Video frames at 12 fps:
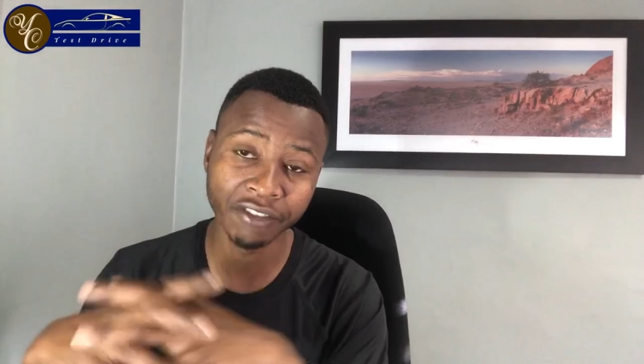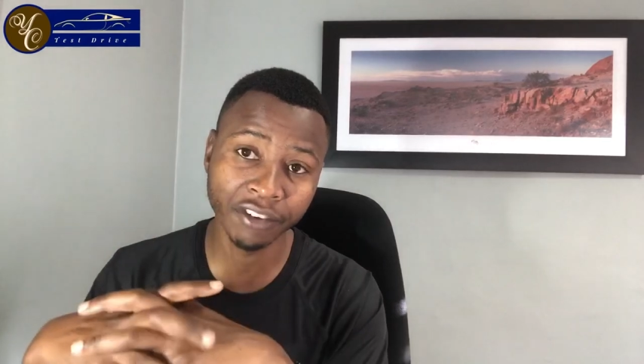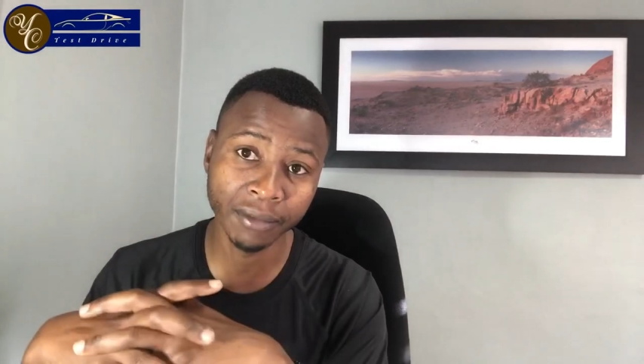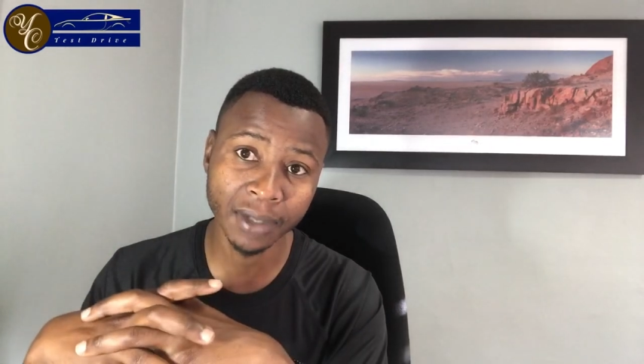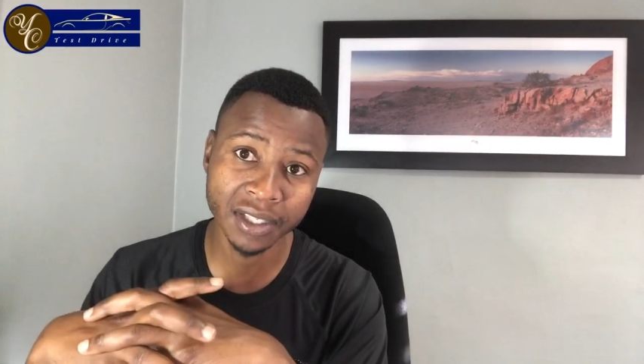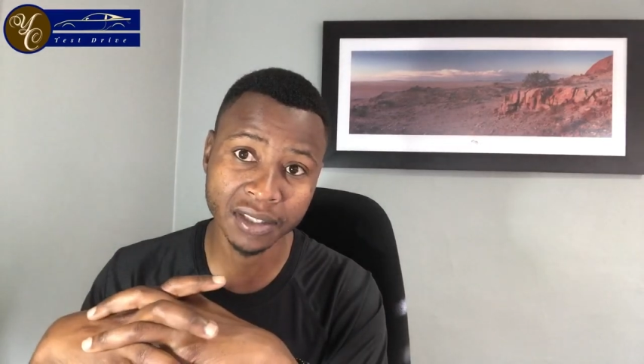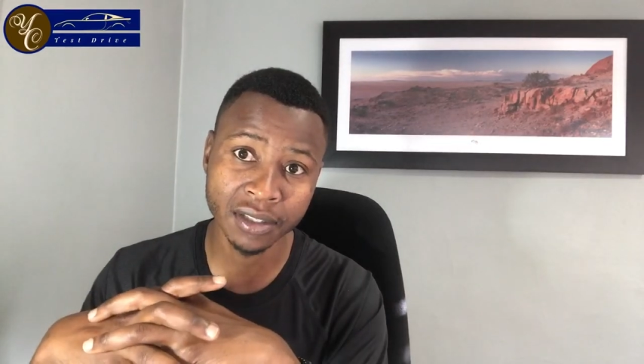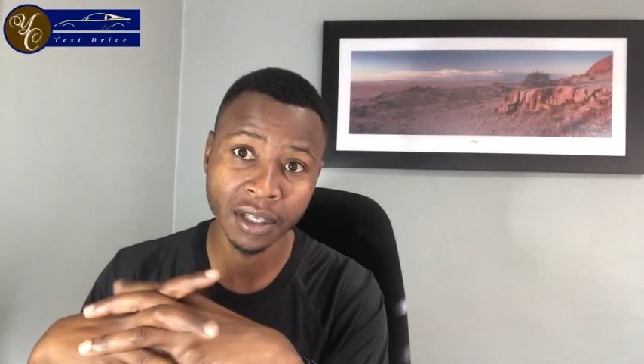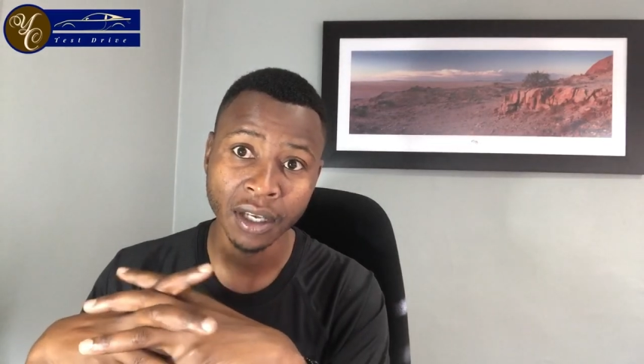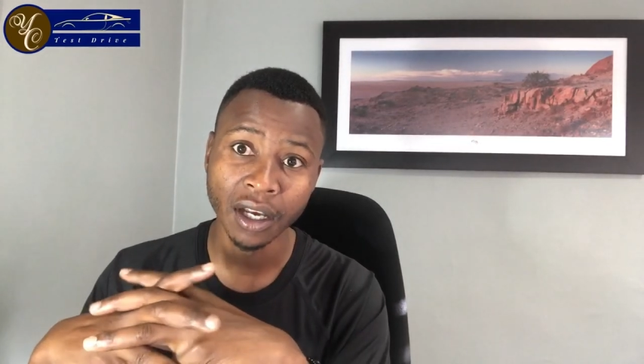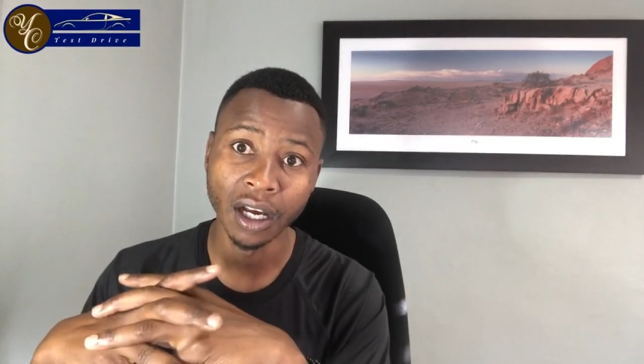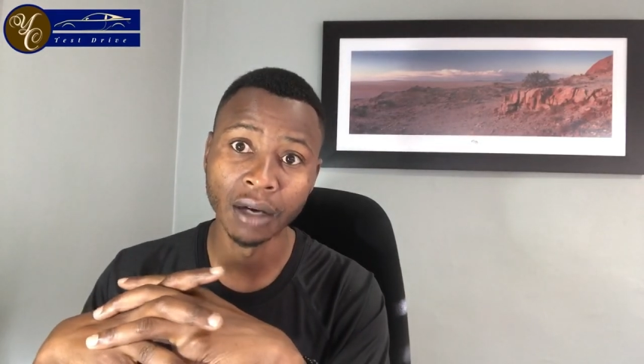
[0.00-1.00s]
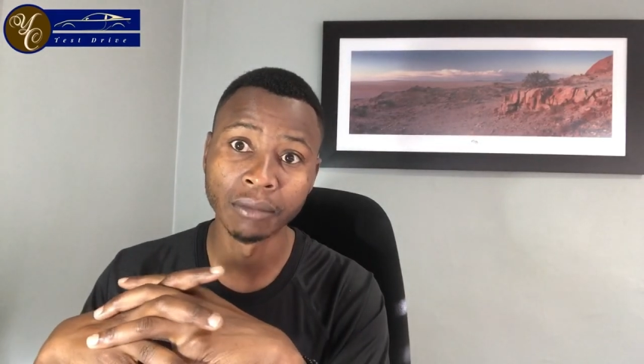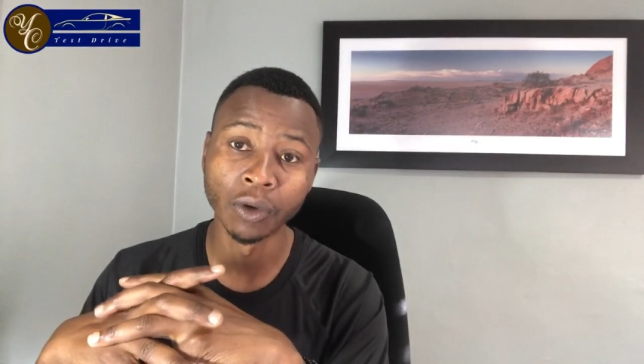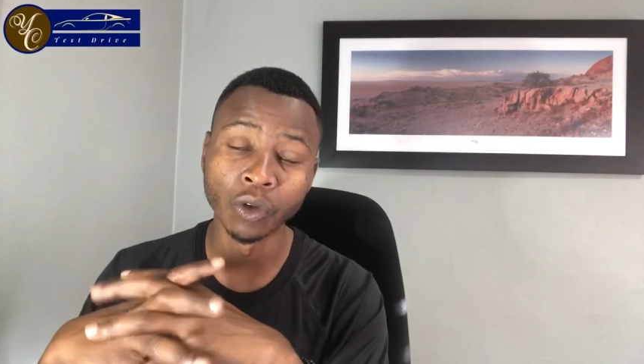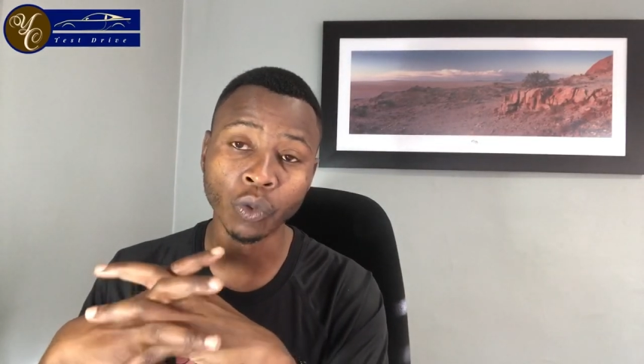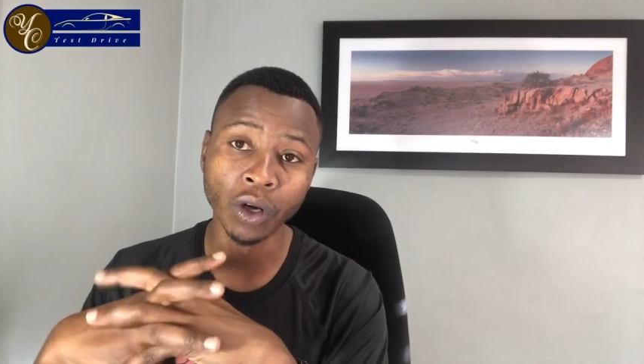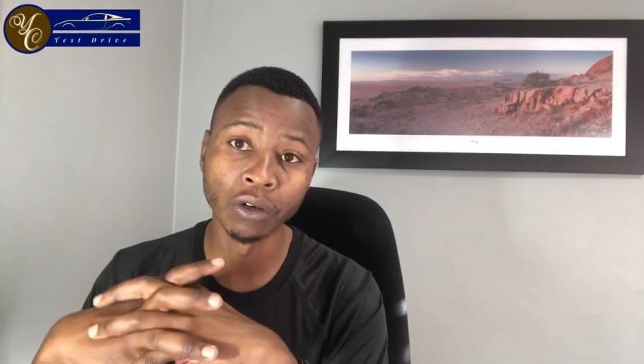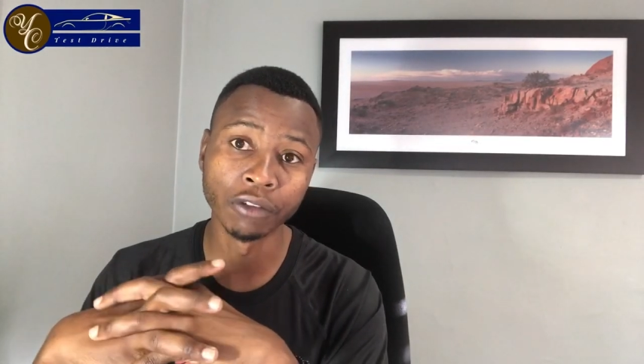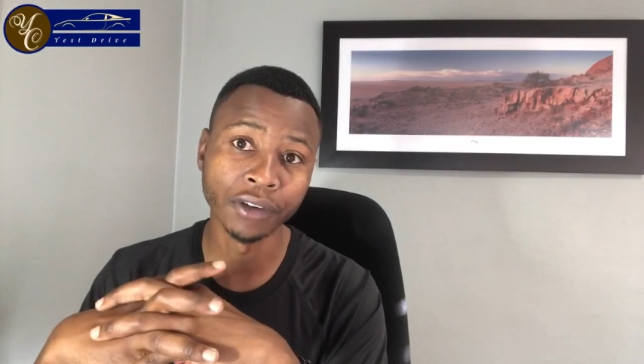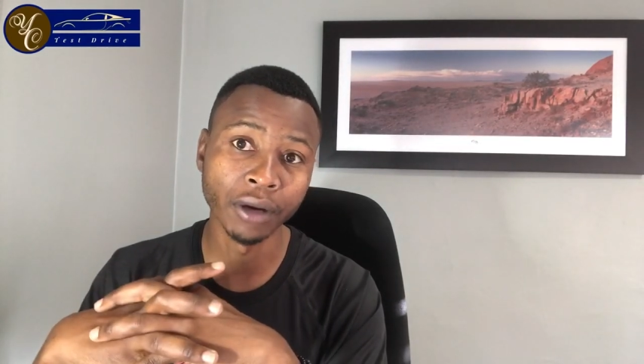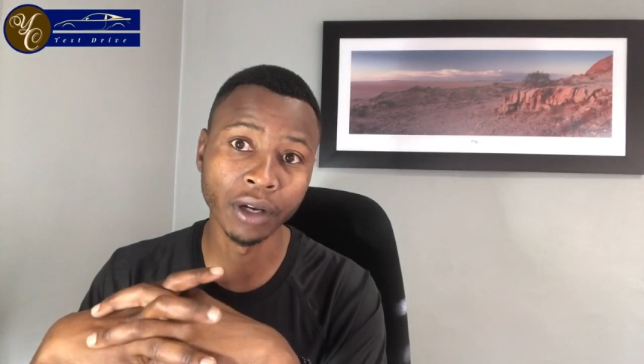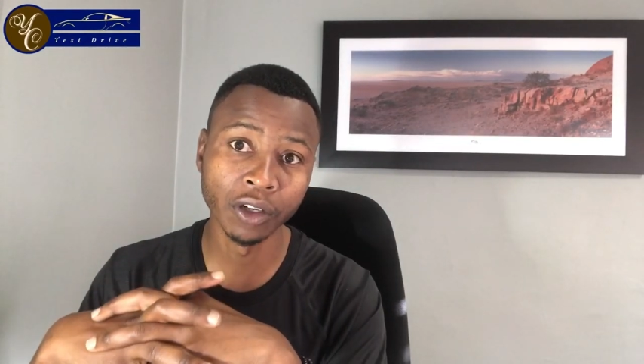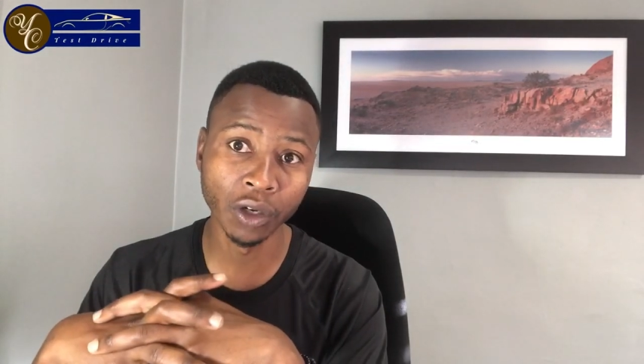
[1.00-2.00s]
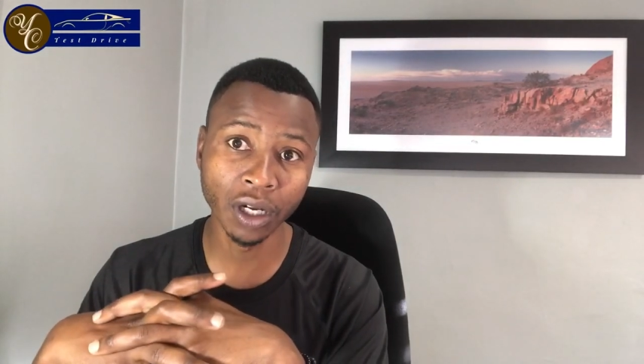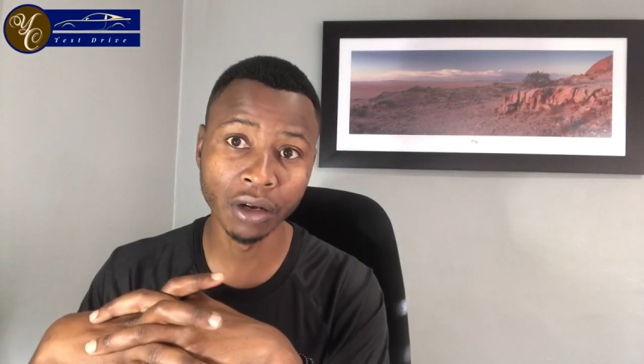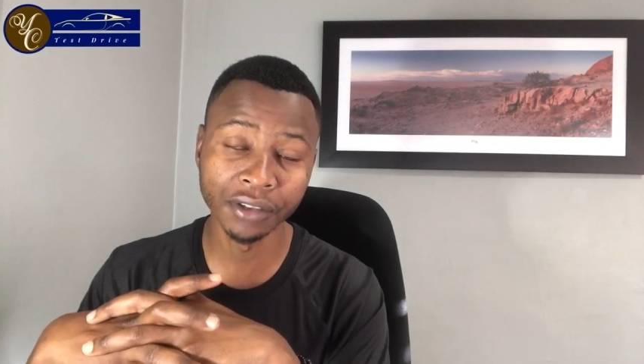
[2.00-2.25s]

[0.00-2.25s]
famous on one of our local